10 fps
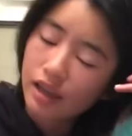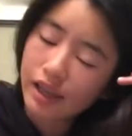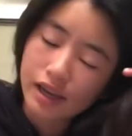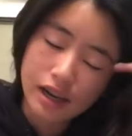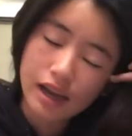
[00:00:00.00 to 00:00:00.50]

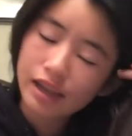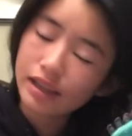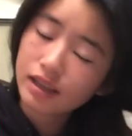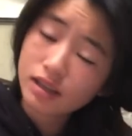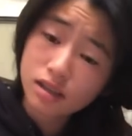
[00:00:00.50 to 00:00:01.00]
And I
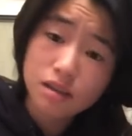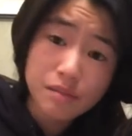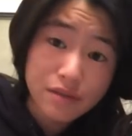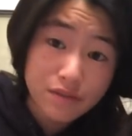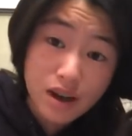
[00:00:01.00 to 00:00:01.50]
think it's gonna
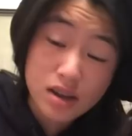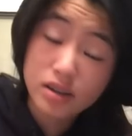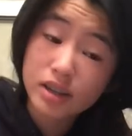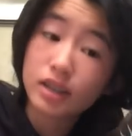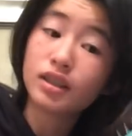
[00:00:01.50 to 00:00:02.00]
be
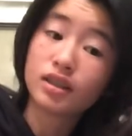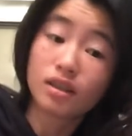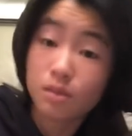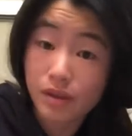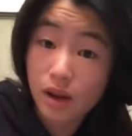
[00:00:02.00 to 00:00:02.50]
fun because
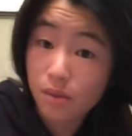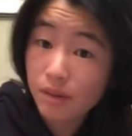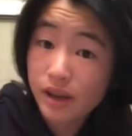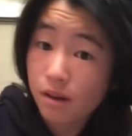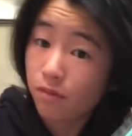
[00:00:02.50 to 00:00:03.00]
it's gonna be out of
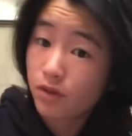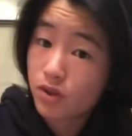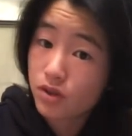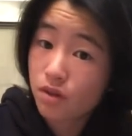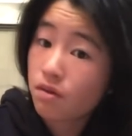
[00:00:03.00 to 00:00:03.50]
my
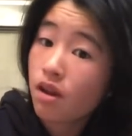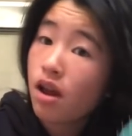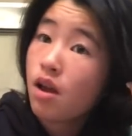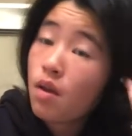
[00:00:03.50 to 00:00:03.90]
comfort zone,